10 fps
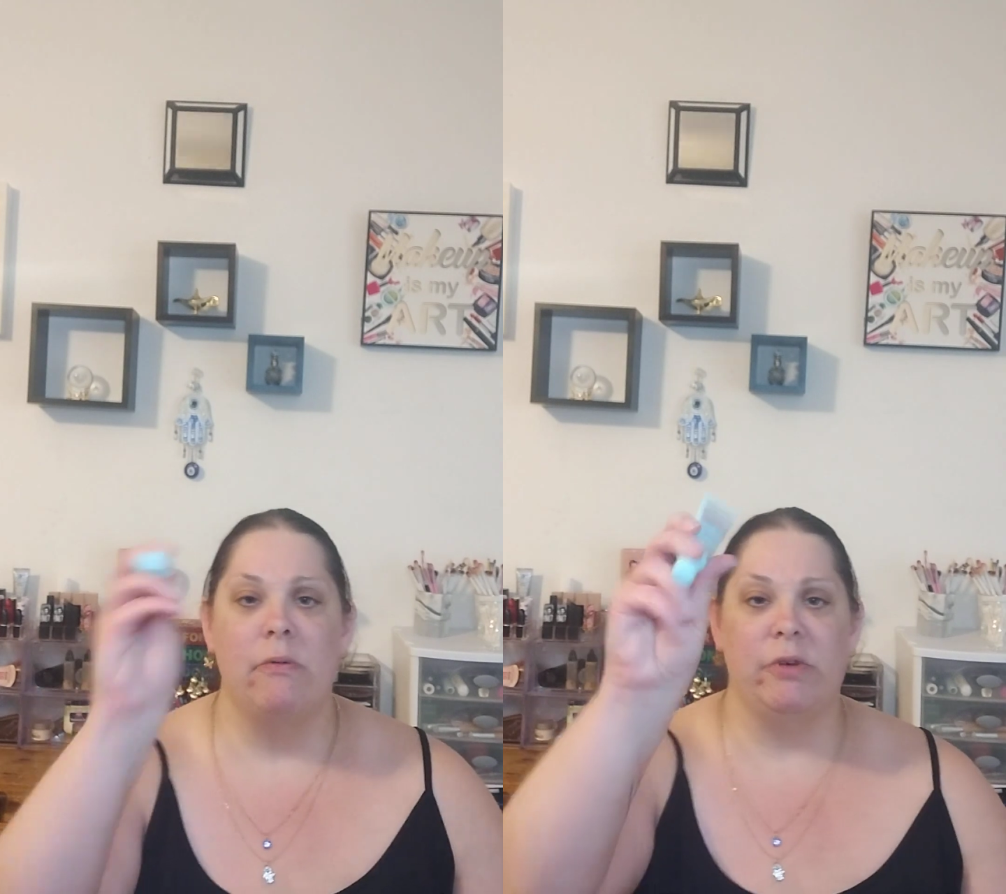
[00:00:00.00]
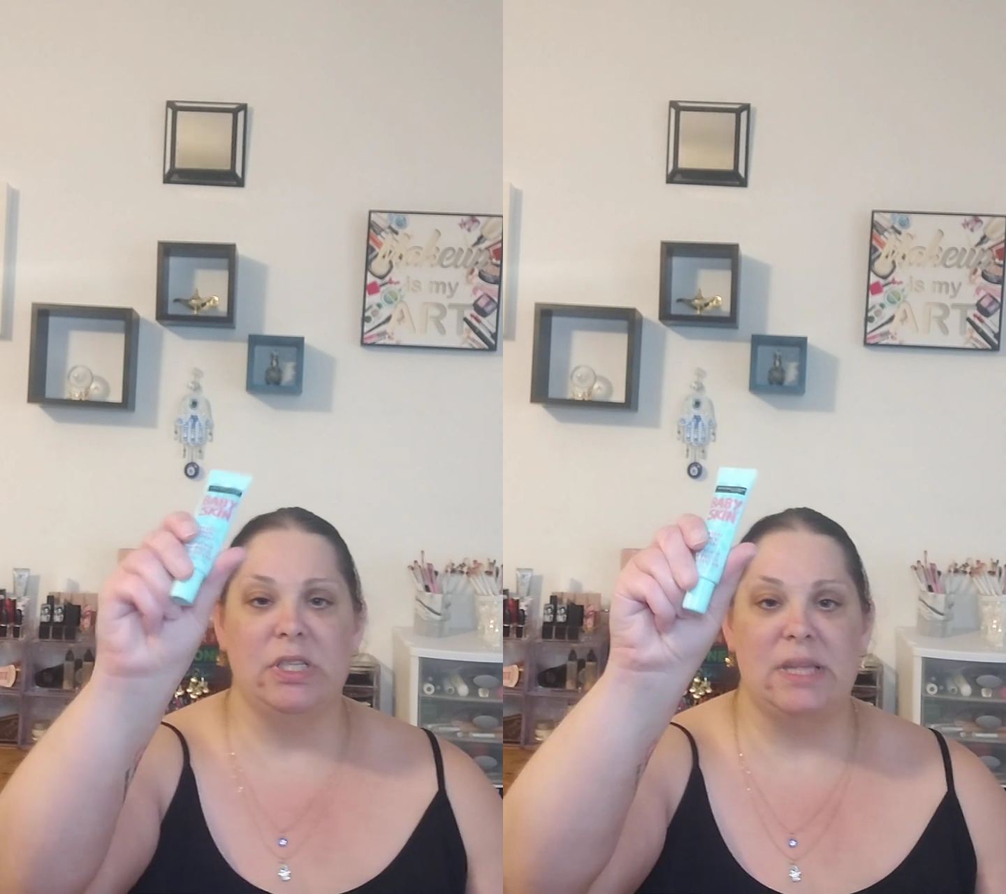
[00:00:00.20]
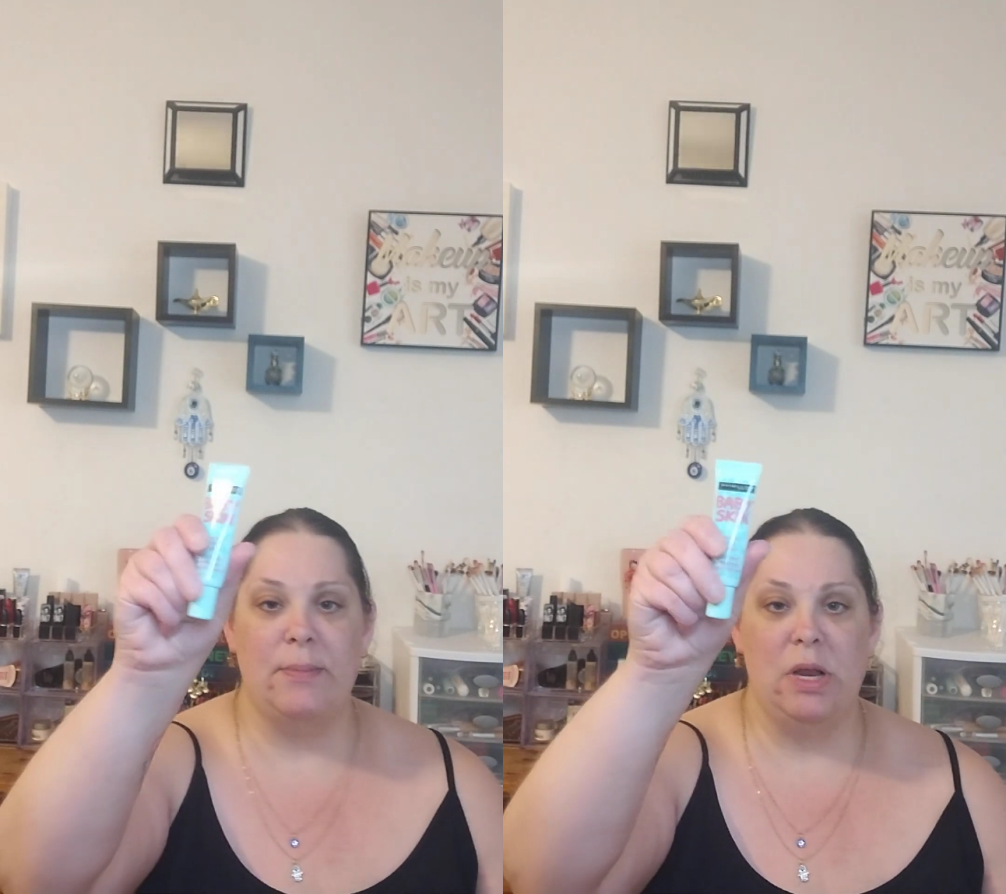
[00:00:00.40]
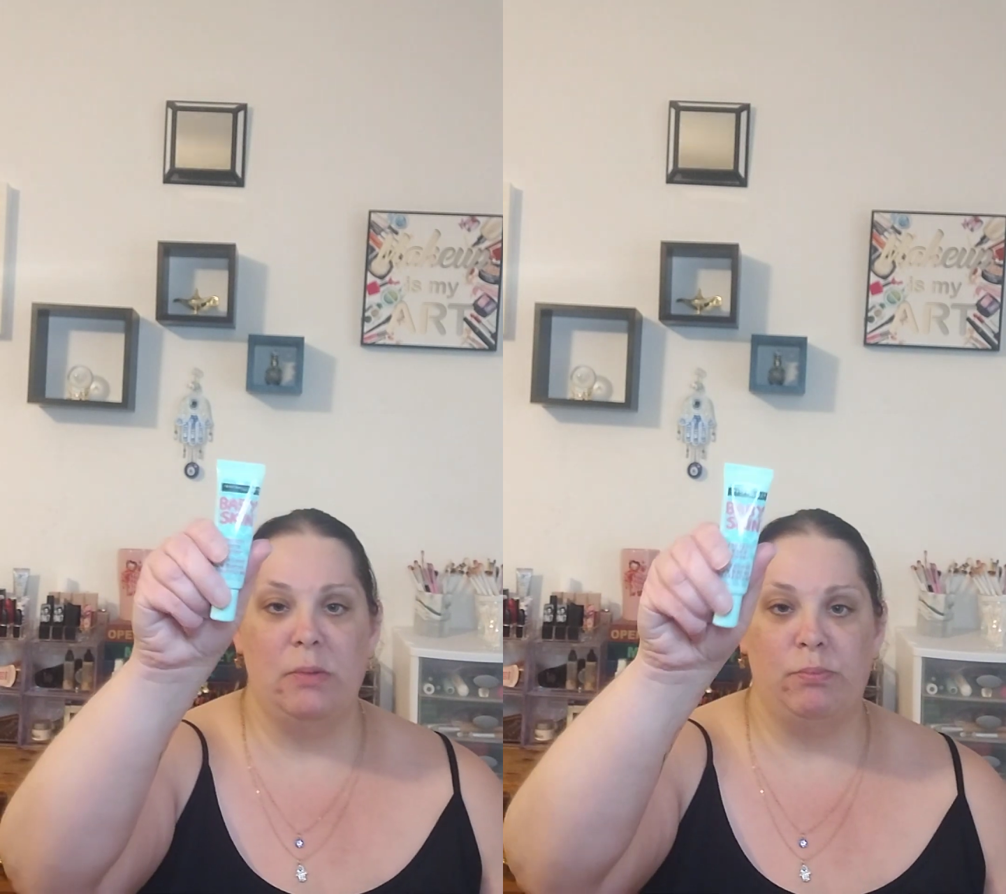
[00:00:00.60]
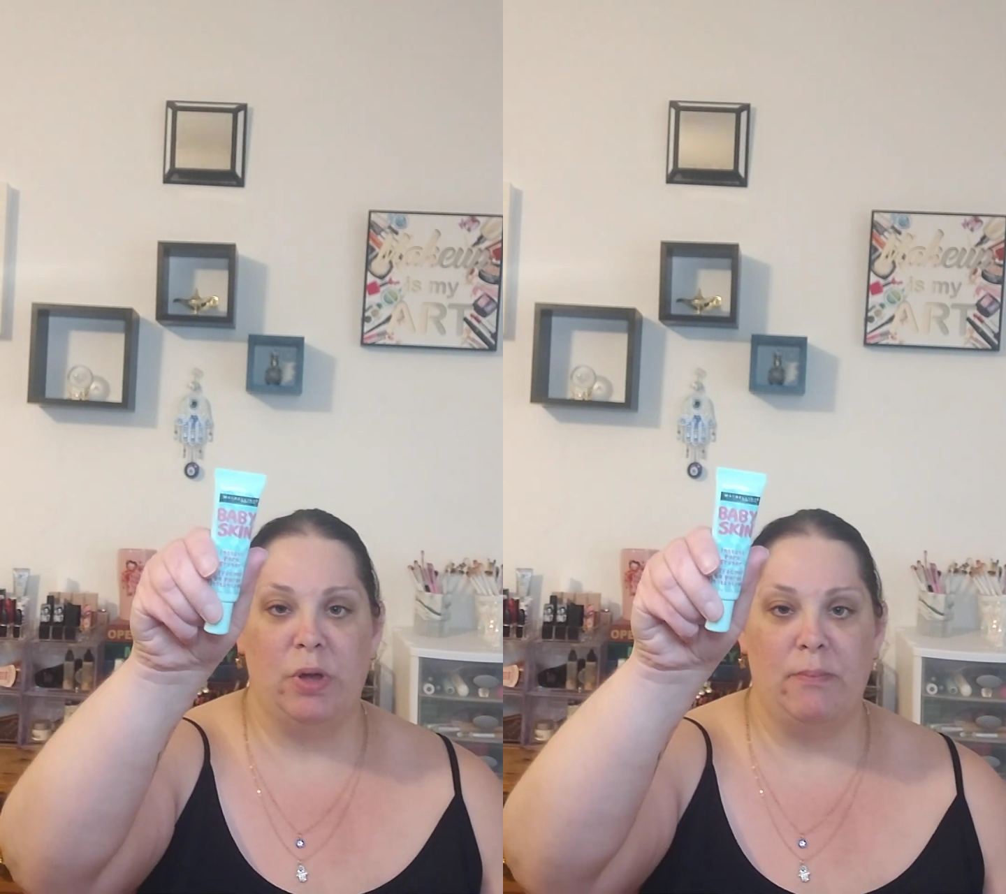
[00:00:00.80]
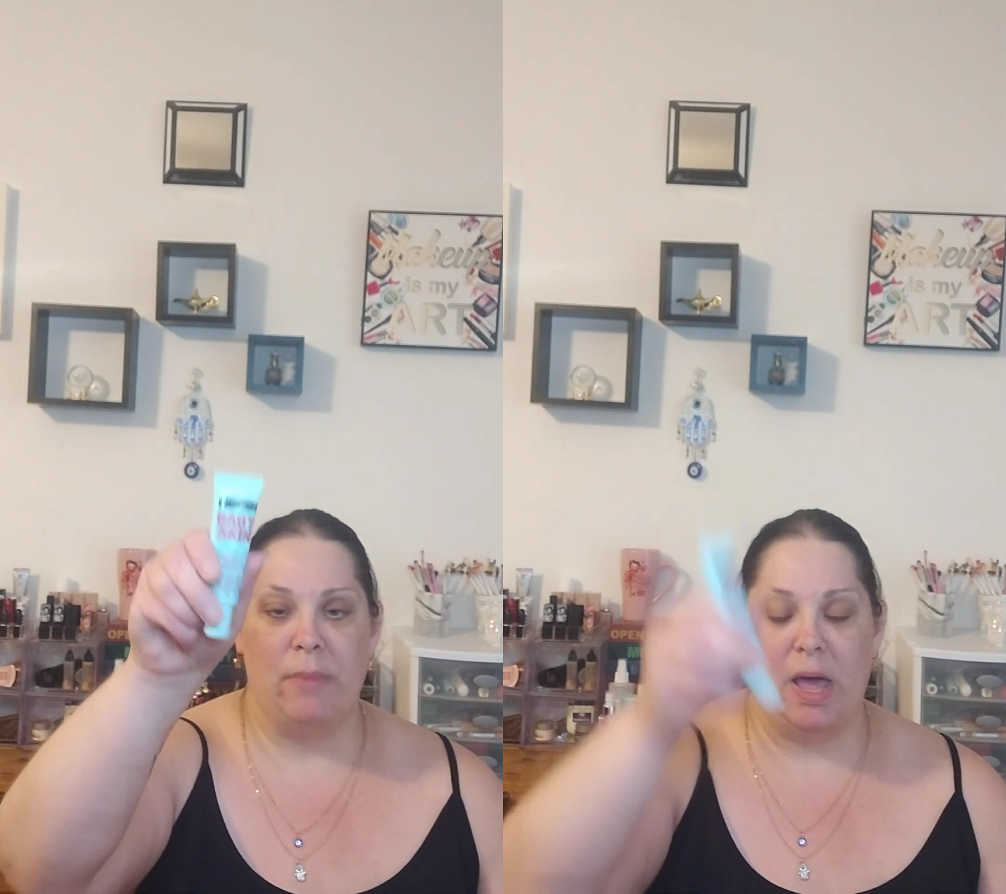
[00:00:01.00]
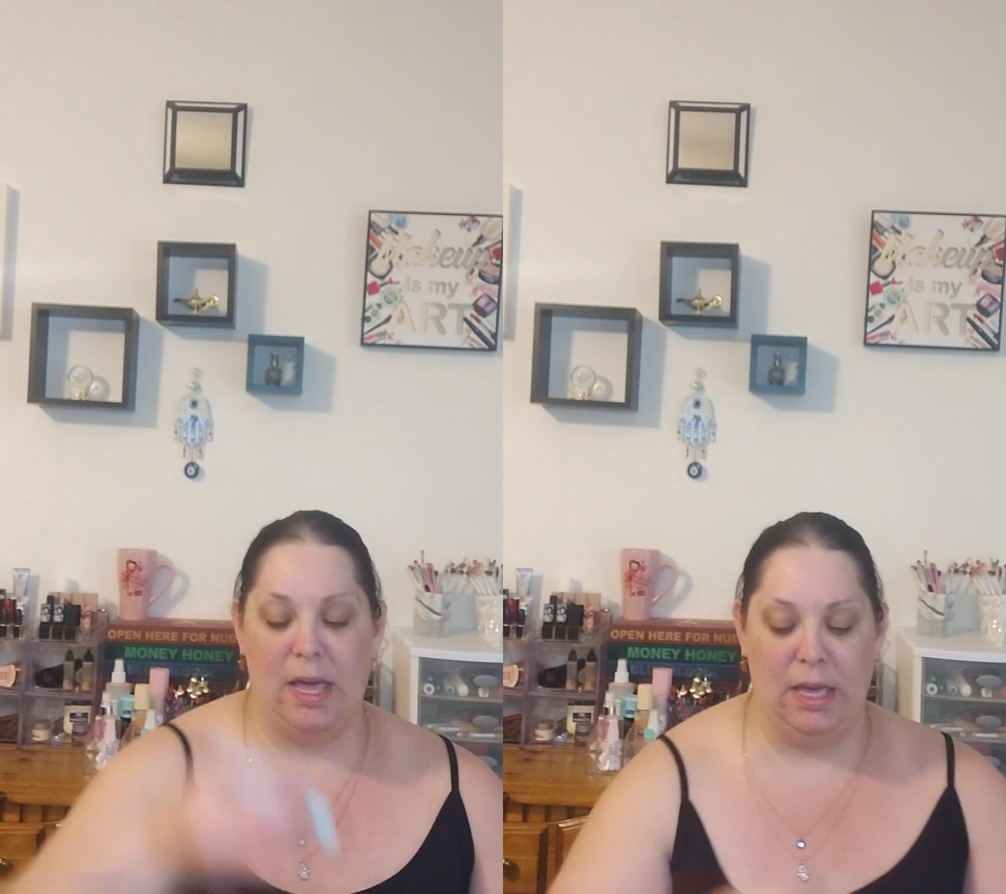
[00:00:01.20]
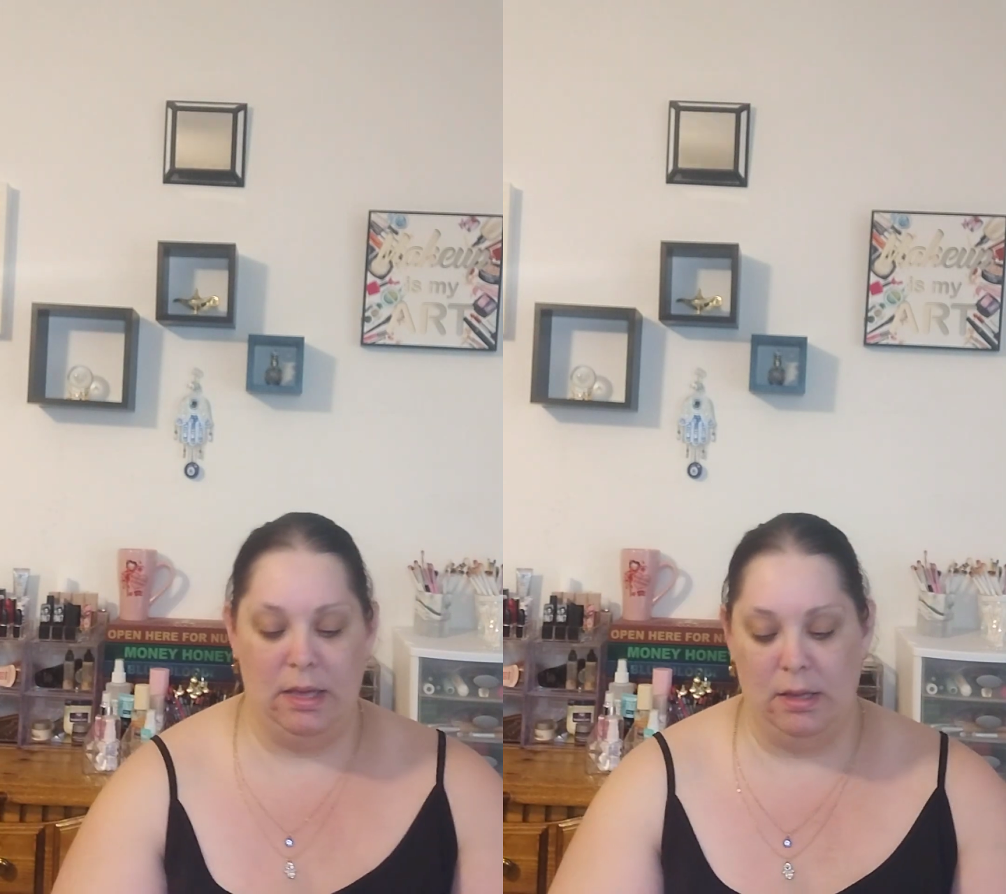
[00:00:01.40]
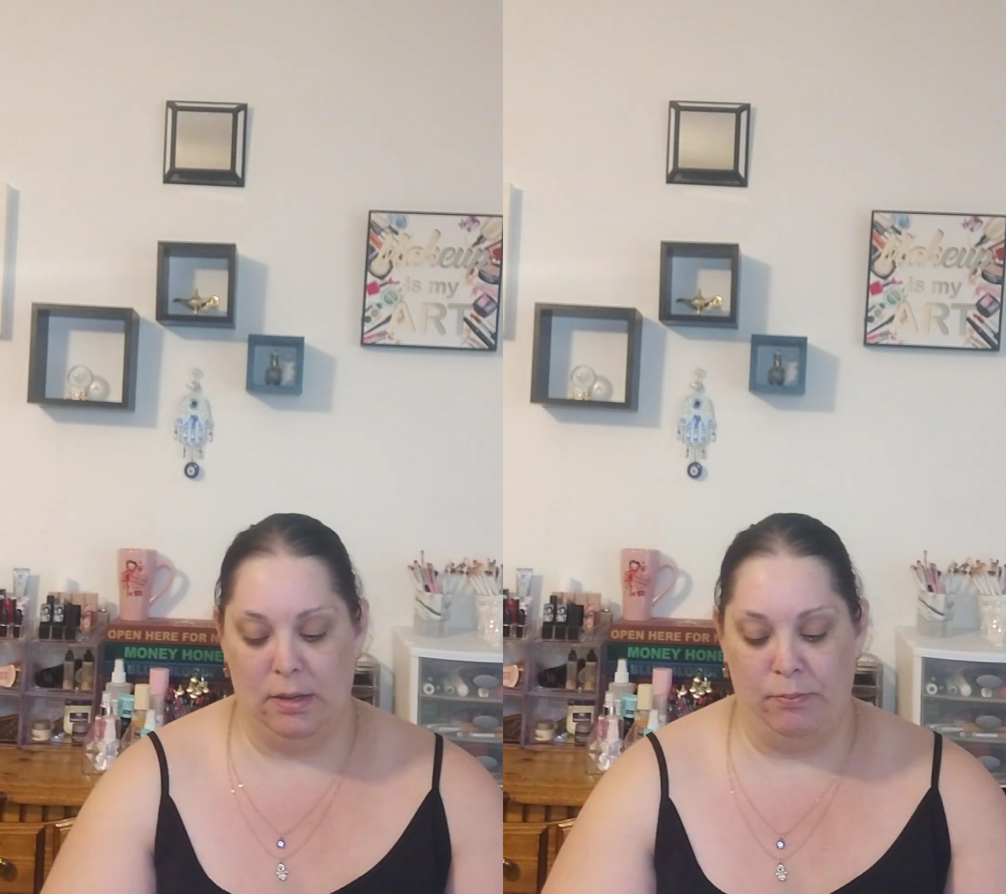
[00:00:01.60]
First, I'm going to put my